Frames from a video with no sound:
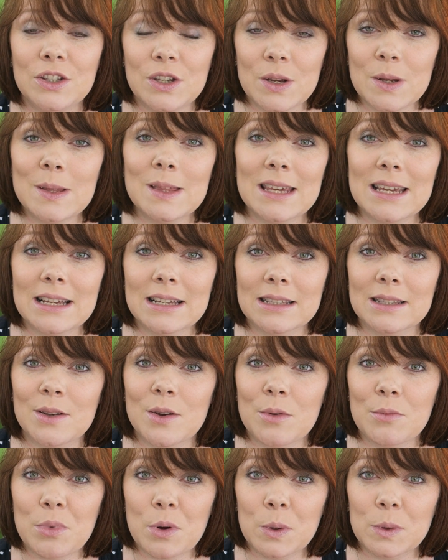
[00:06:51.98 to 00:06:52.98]
do things
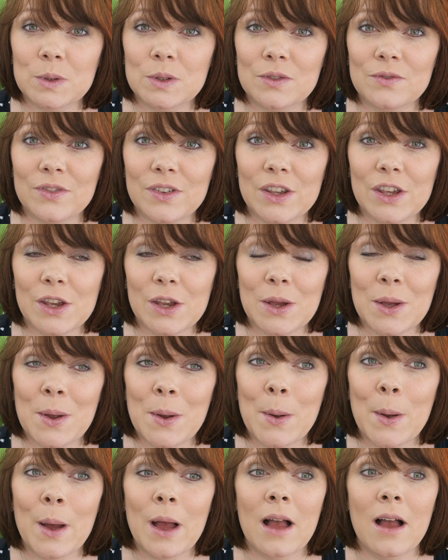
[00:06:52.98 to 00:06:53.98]
that are important for
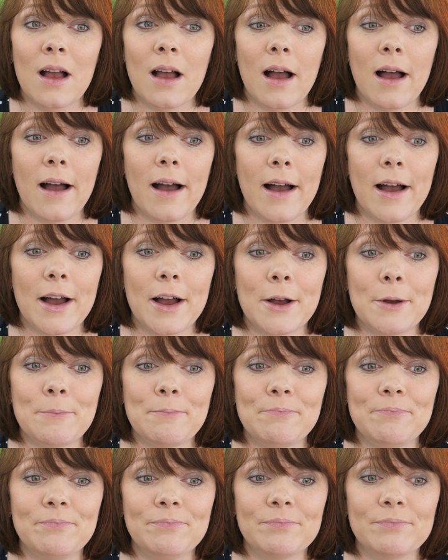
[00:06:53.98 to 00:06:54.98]
you.
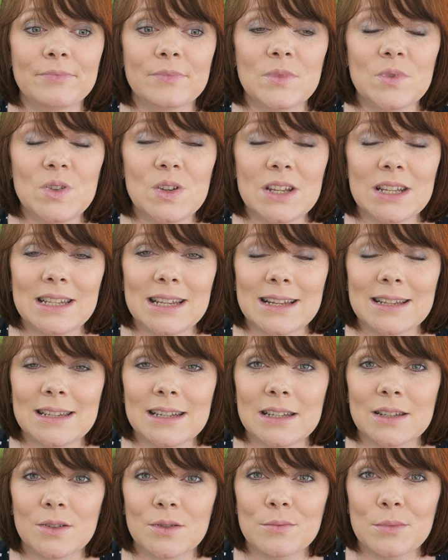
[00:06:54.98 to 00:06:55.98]

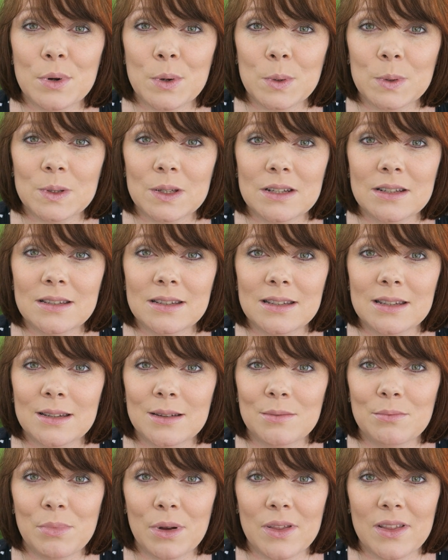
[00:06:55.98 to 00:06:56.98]
GCSEs are important,
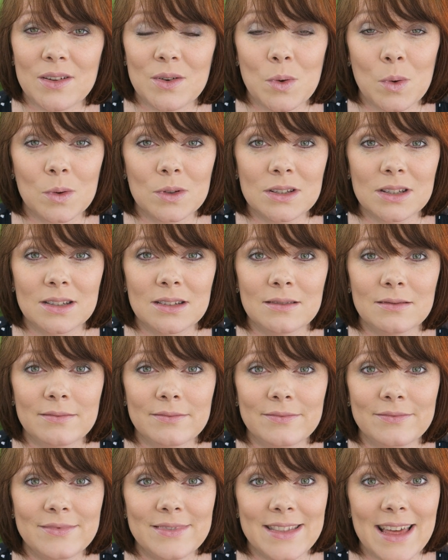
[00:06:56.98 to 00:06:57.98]
but they're not
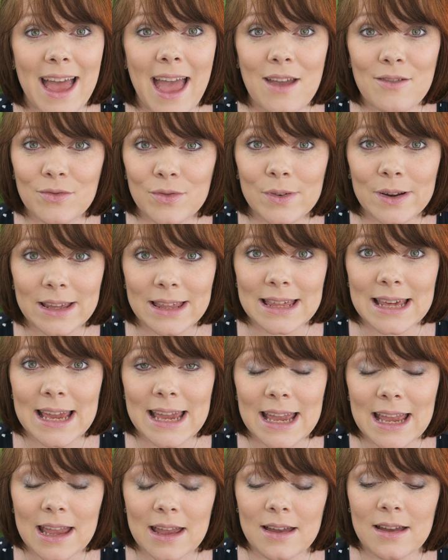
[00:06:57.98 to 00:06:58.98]

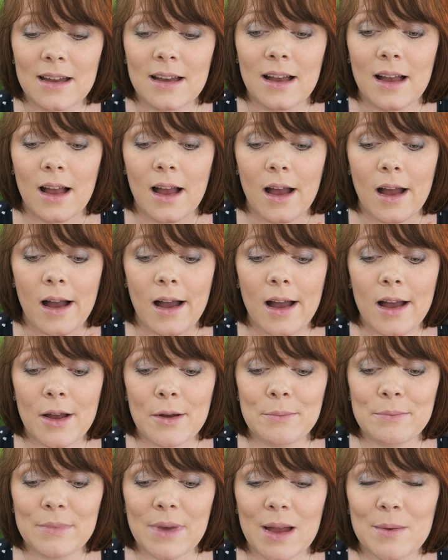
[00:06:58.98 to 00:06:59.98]
everything,
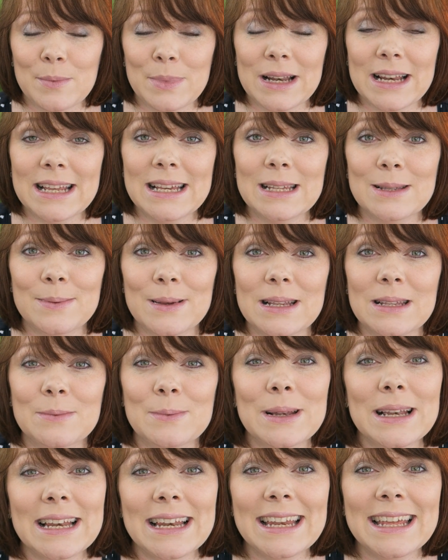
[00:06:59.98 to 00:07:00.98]
and please,
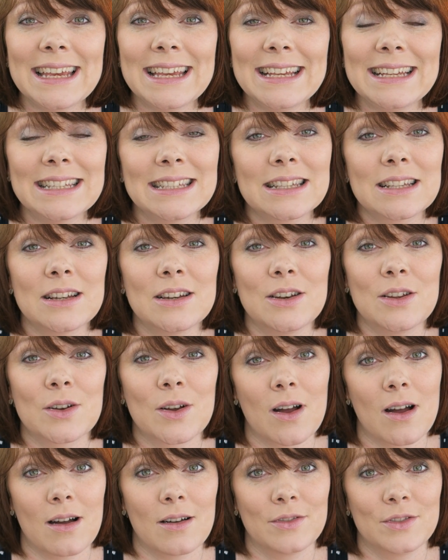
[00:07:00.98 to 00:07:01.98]
please, please
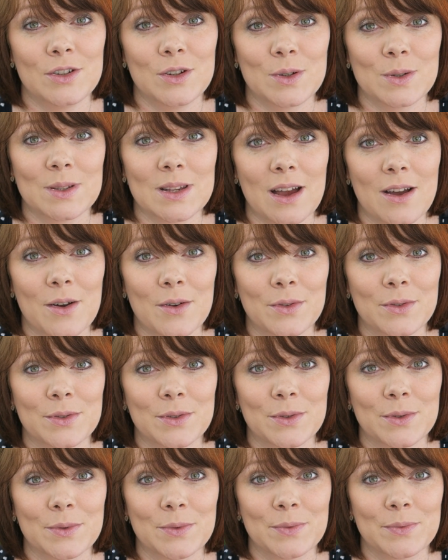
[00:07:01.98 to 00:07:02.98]
look after
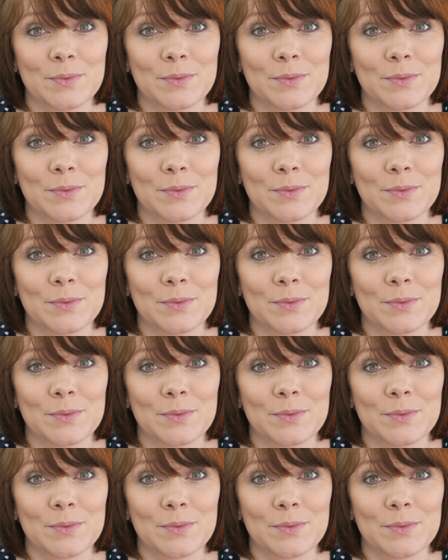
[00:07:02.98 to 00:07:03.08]
yourself.